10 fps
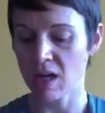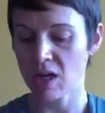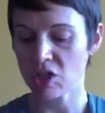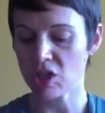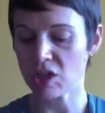
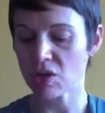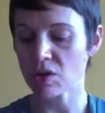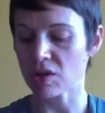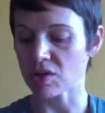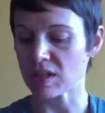She
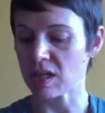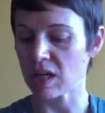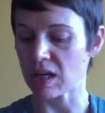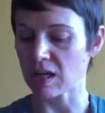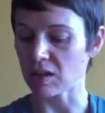turned in her seat
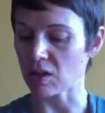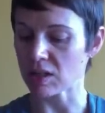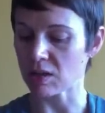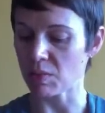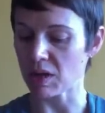again and
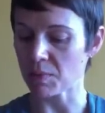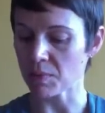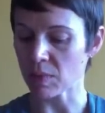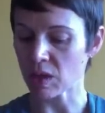looked at me.